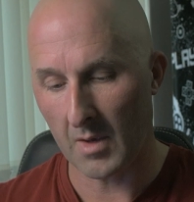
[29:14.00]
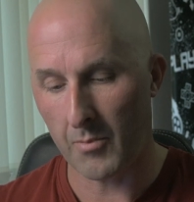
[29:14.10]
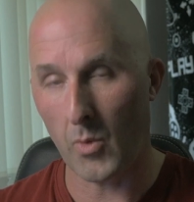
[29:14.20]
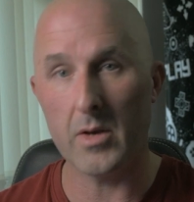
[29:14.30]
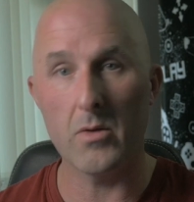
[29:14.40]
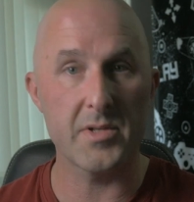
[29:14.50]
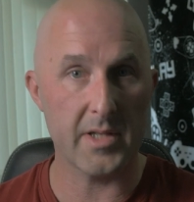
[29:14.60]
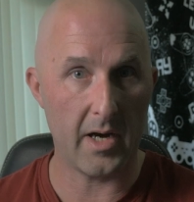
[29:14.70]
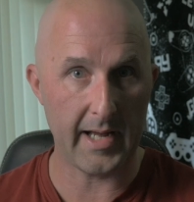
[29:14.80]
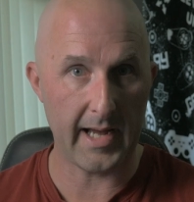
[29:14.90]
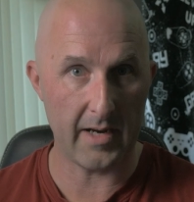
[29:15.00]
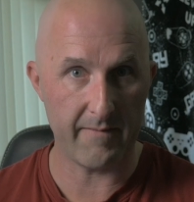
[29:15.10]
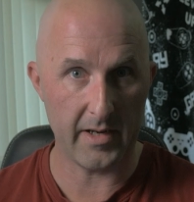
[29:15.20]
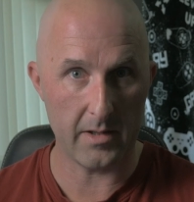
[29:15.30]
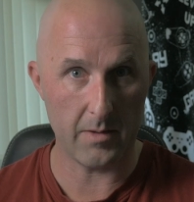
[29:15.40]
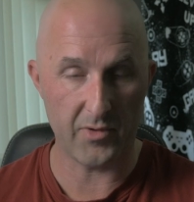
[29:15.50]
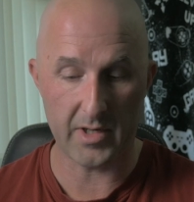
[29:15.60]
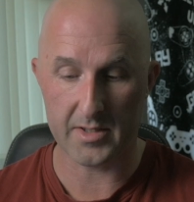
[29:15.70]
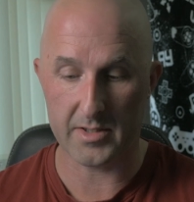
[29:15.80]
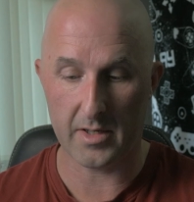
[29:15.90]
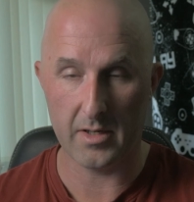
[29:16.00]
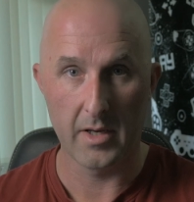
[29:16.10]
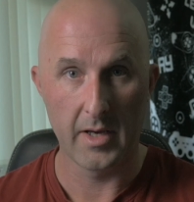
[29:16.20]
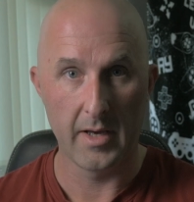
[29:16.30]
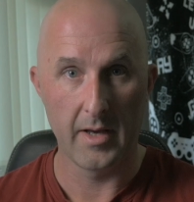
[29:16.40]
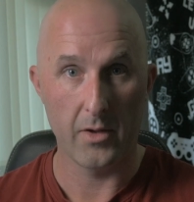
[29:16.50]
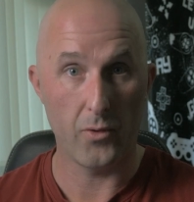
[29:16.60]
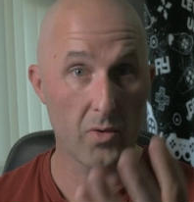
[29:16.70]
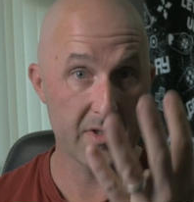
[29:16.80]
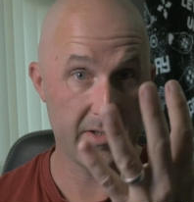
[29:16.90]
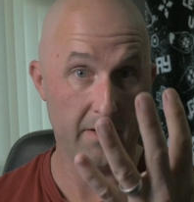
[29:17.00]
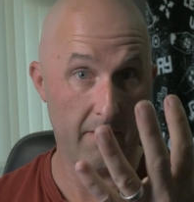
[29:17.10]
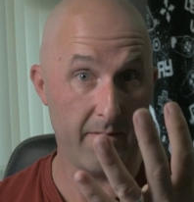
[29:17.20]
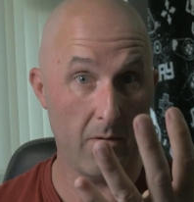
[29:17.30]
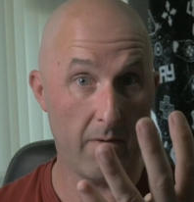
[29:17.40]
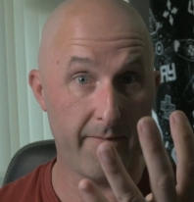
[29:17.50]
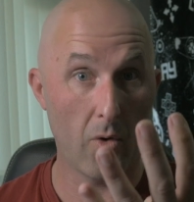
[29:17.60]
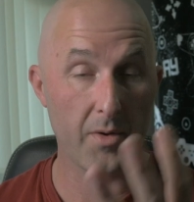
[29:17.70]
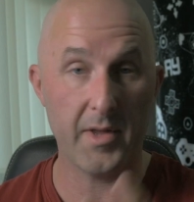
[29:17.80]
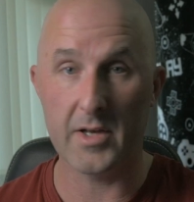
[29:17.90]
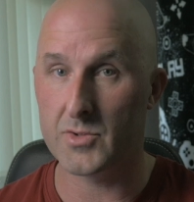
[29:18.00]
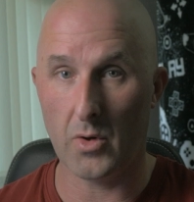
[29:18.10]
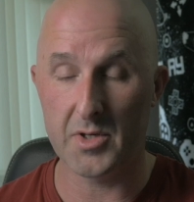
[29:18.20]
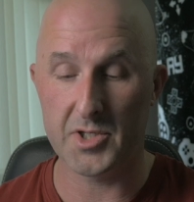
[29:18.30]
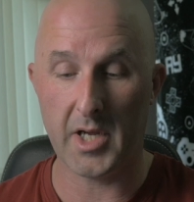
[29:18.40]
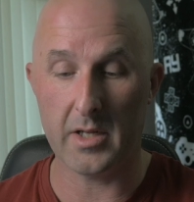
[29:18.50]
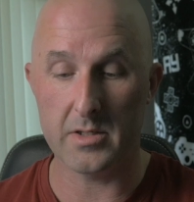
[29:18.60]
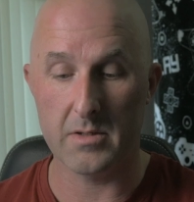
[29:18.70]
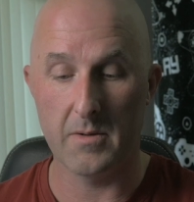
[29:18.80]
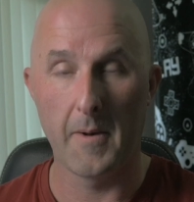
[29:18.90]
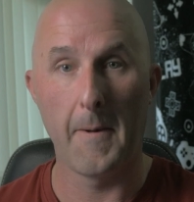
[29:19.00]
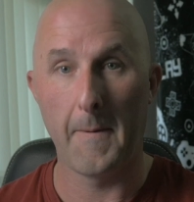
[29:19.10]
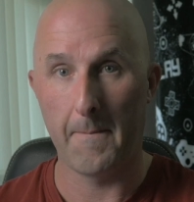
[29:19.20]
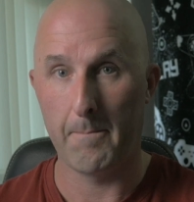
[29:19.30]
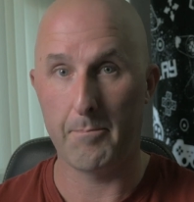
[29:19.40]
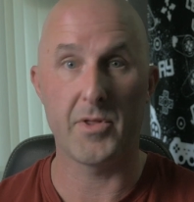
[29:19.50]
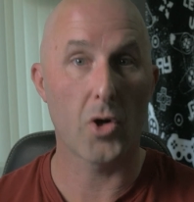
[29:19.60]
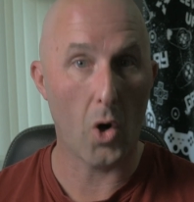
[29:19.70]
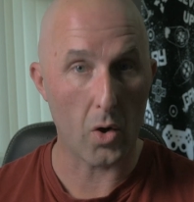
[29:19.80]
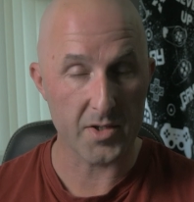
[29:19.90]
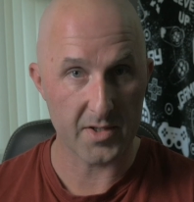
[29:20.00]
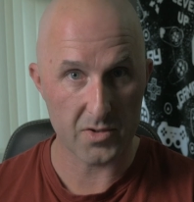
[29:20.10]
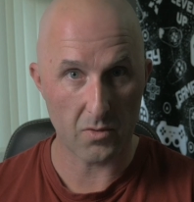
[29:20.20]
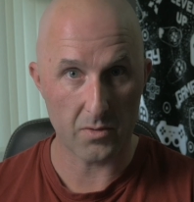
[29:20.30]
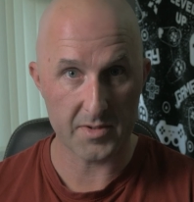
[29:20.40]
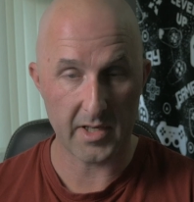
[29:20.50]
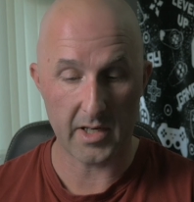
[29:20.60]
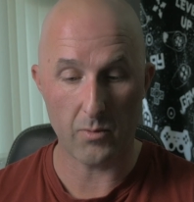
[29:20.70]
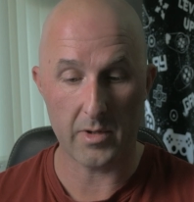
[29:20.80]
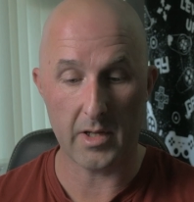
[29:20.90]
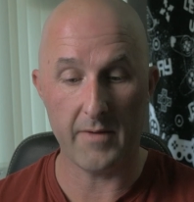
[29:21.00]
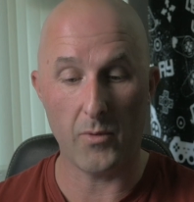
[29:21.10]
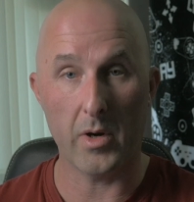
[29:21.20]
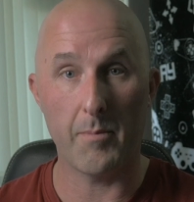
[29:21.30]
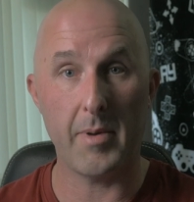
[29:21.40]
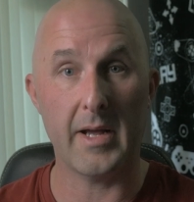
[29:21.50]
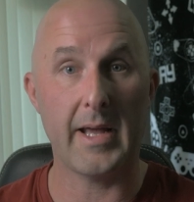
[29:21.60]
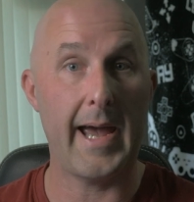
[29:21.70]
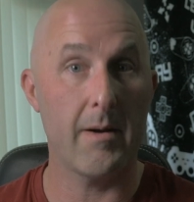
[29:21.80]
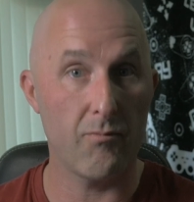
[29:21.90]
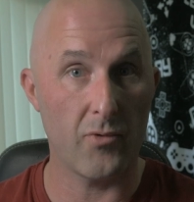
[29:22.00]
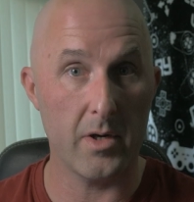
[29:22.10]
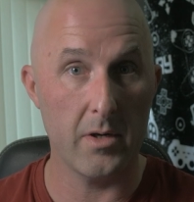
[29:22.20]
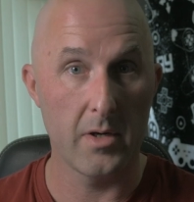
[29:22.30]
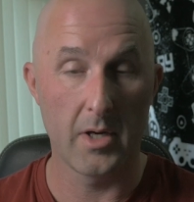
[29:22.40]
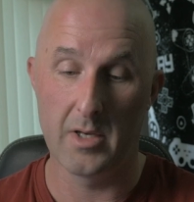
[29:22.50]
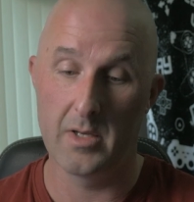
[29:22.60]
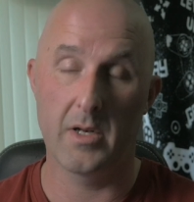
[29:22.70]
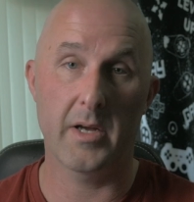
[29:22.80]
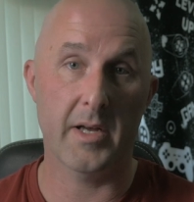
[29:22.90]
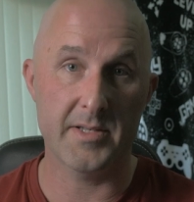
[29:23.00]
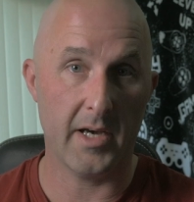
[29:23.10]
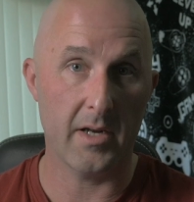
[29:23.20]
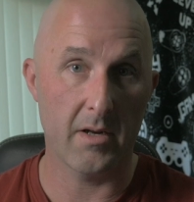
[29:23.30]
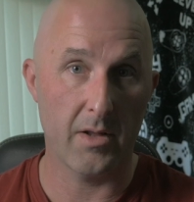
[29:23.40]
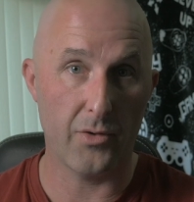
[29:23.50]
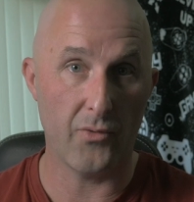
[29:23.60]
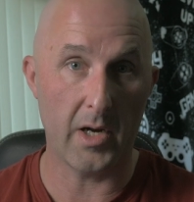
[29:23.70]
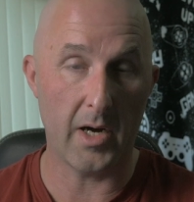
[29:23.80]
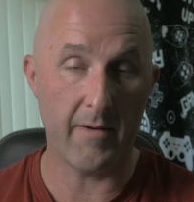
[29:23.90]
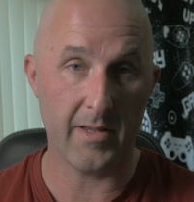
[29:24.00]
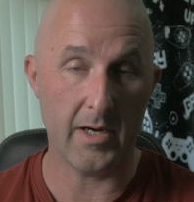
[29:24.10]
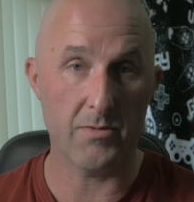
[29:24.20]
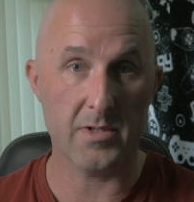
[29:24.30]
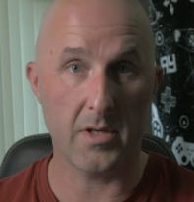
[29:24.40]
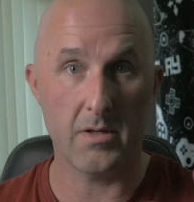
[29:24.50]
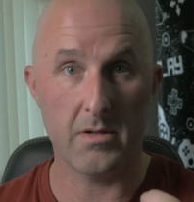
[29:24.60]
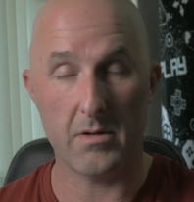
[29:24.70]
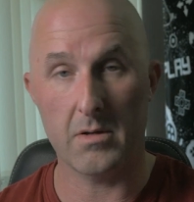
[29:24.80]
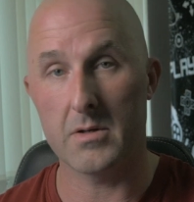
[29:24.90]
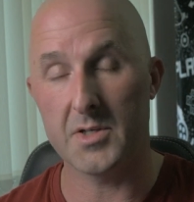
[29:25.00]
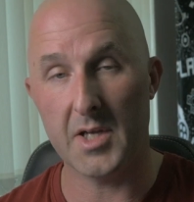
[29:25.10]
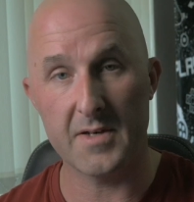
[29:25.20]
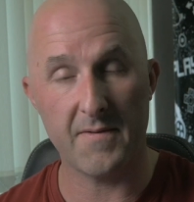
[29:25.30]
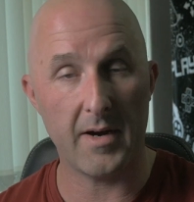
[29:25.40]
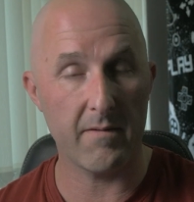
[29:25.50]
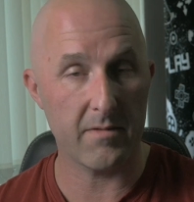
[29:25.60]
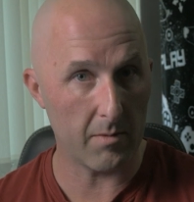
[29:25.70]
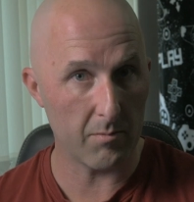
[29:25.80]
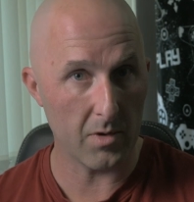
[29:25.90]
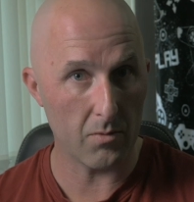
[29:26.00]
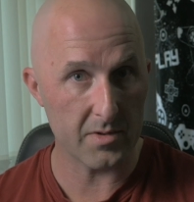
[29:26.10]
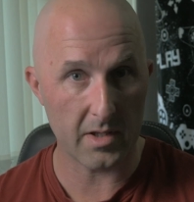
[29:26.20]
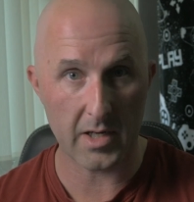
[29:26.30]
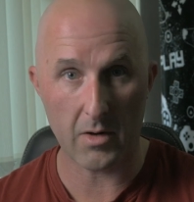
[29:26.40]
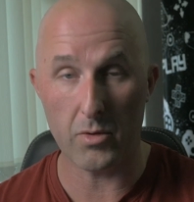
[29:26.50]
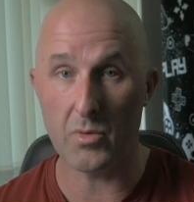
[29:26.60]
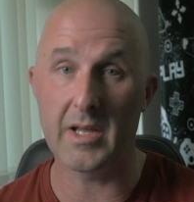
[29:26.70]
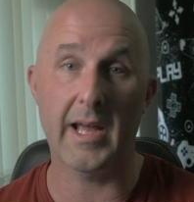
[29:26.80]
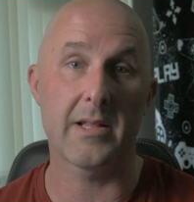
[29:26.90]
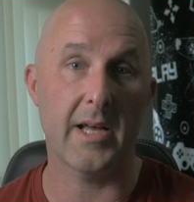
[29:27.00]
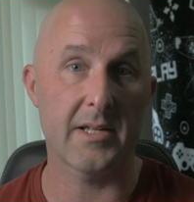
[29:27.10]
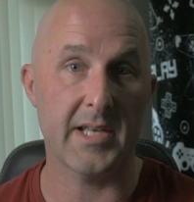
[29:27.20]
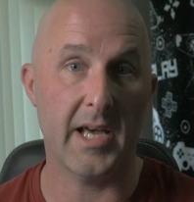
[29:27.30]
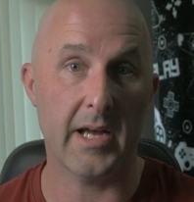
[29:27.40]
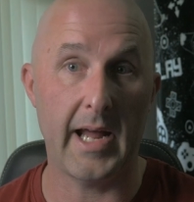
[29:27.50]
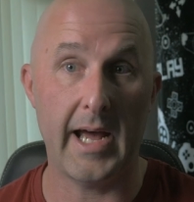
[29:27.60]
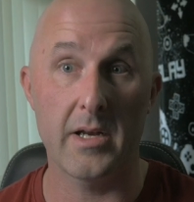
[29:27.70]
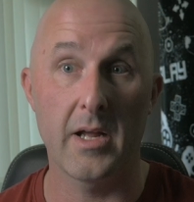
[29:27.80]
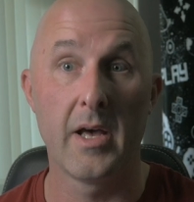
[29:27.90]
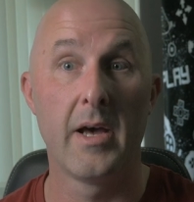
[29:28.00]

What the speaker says: But when you start elevating the production, those 4 things don't change, but the cost associated with it. If you want a better camera, like I said, £3,500. The GH5 that I'm using now, you can get that second hand.